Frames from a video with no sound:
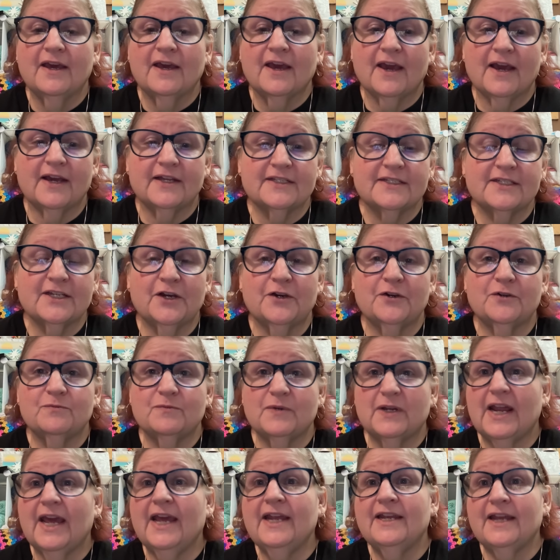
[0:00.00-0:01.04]
And so,
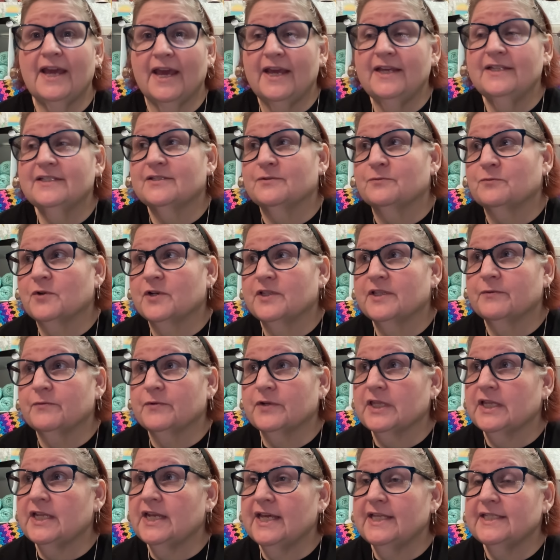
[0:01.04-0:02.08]
but he's the one that
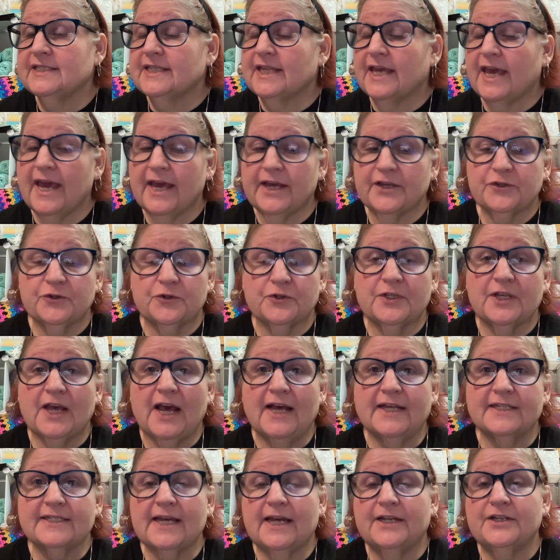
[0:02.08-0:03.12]
really needs to
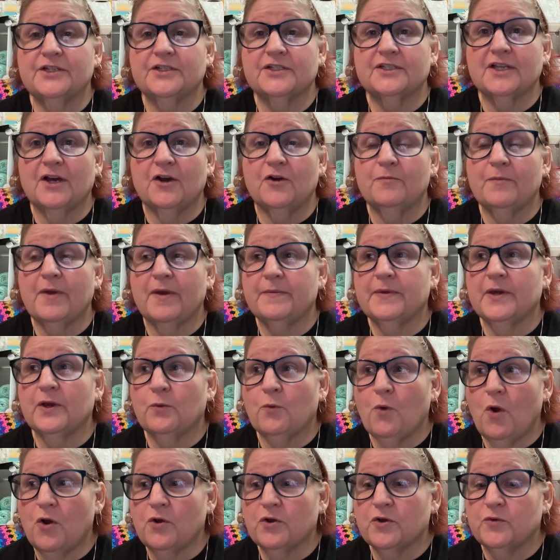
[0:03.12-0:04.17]
exercise. I just thought maybe a
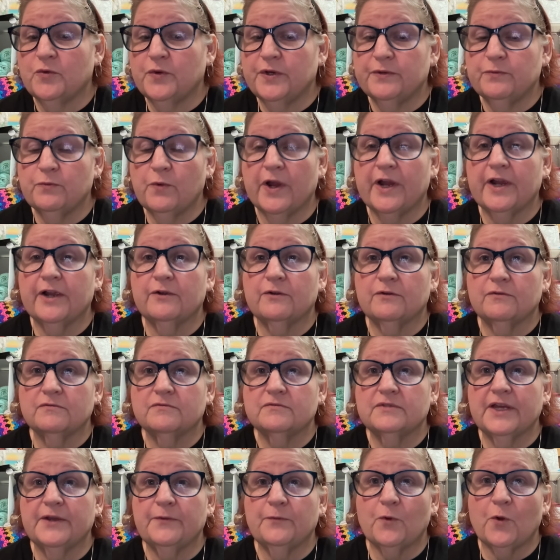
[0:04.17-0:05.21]
walk would wear
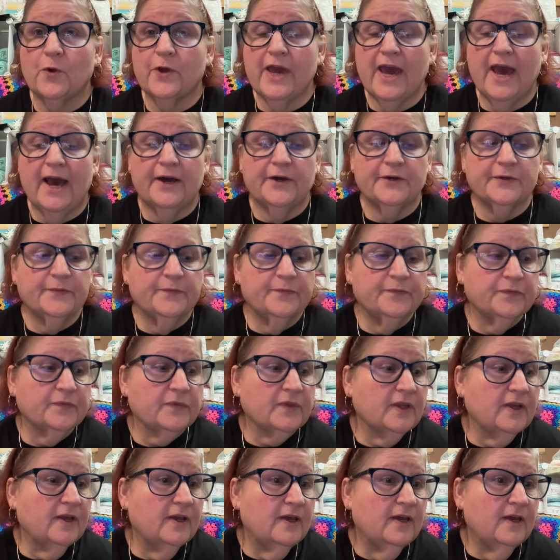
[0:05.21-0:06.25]
Leroy out.
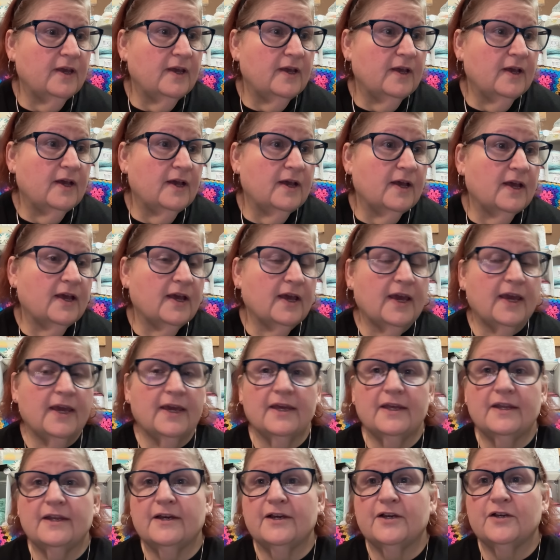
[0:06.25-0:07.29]

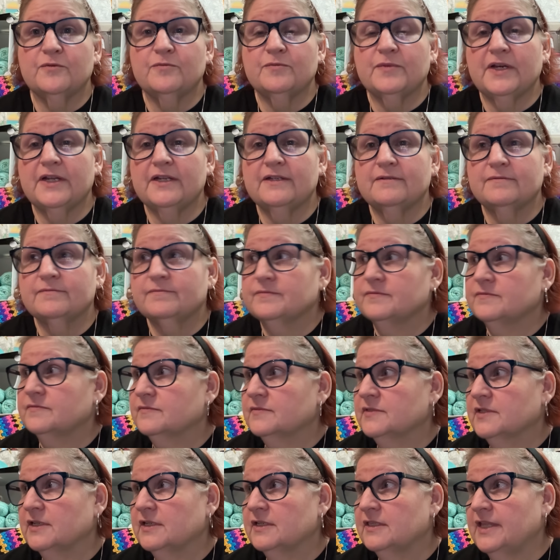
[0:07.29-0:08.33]
And, but
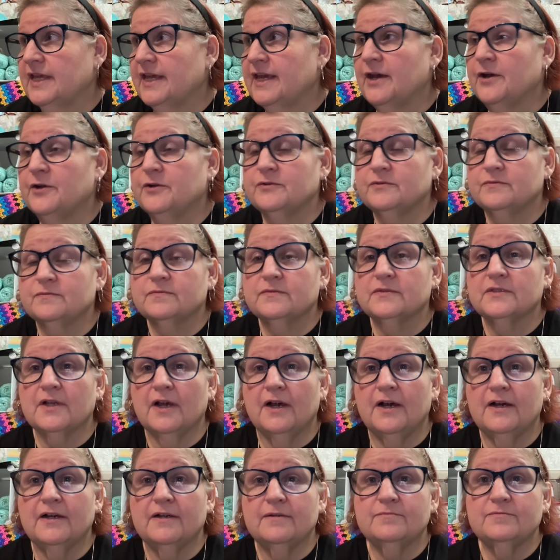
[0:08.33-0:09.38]
Theo,
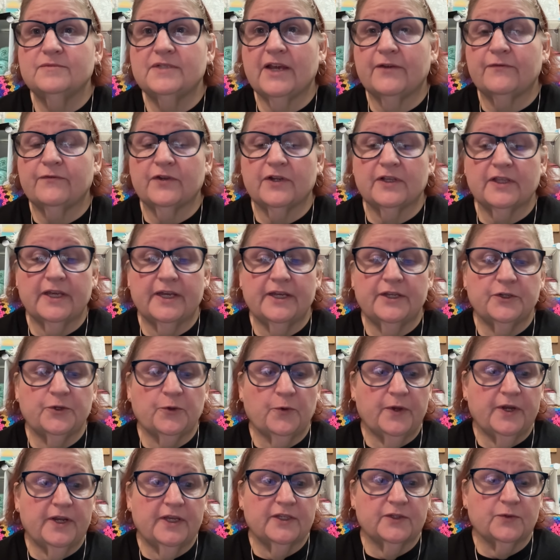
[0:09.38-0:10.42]
definitely
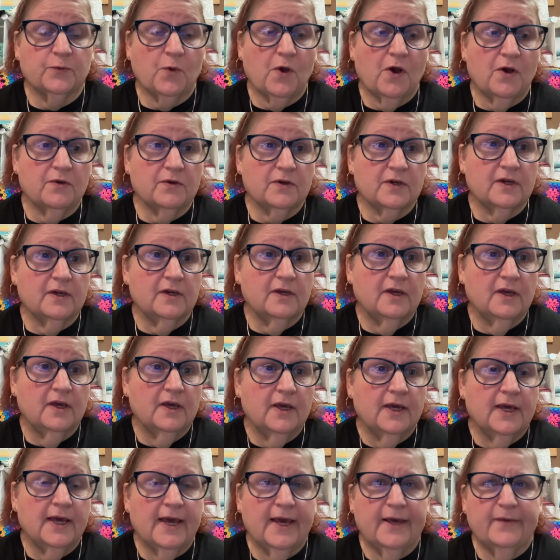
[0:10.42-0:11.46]
enjoyed his walk.
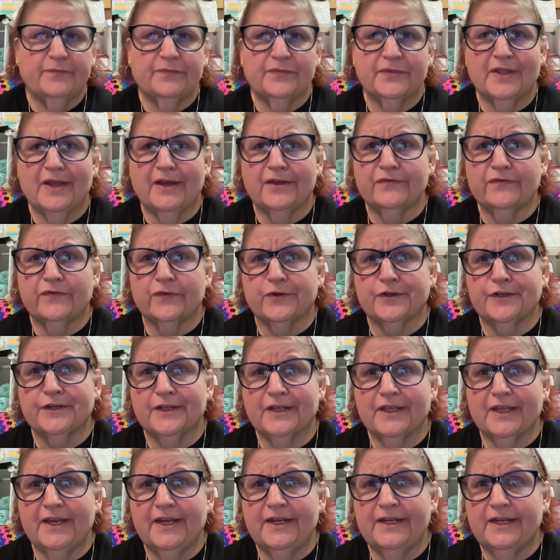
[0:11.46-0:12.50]

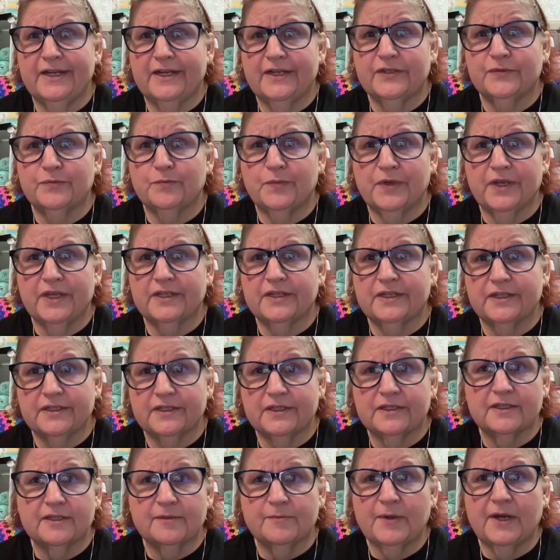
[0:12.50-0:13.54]
Unfortunately, he did his business
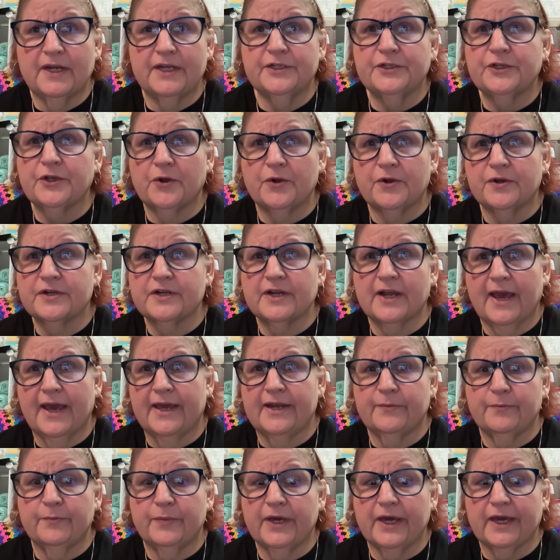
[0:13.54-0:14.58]
in somebody's yard and I had
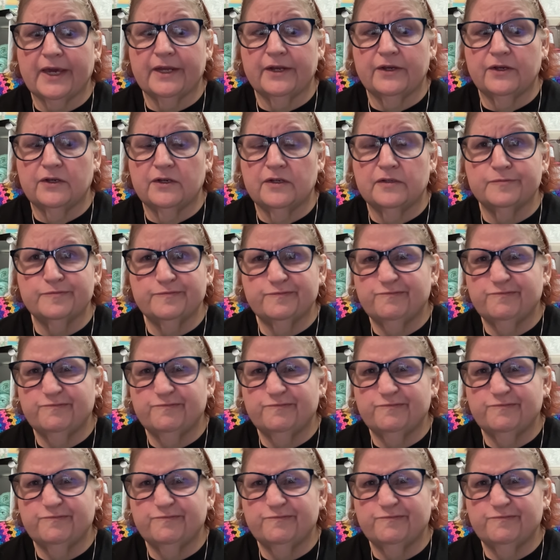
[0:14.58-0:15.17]
to pick it up.